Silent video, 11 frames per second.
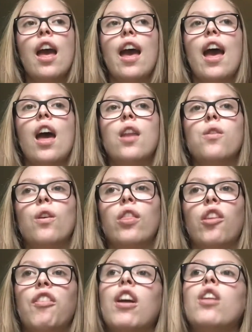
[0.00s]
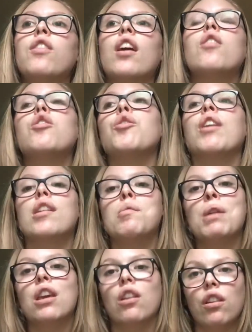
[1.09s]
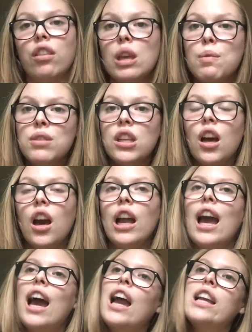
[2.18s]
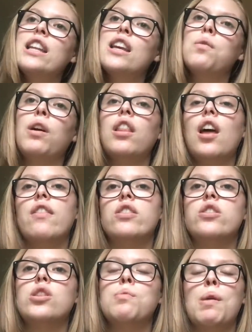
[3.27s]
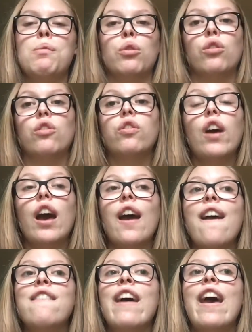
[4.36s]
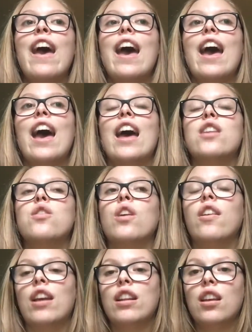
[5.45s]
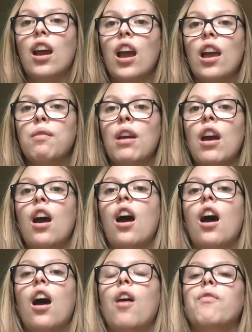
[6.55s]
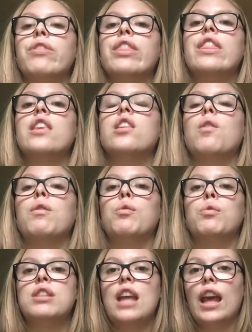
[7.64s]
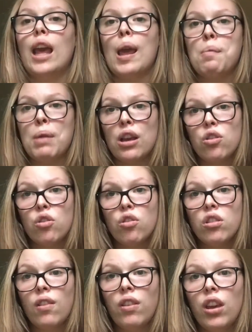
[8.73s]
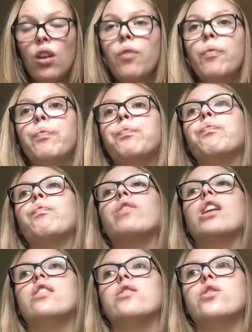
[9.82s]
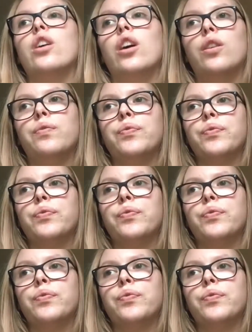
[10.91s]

And during the final round, you got to pick your theme song. I did What Lovers Do by Maroon 5, and during that time, someone was taking pictures of you, and so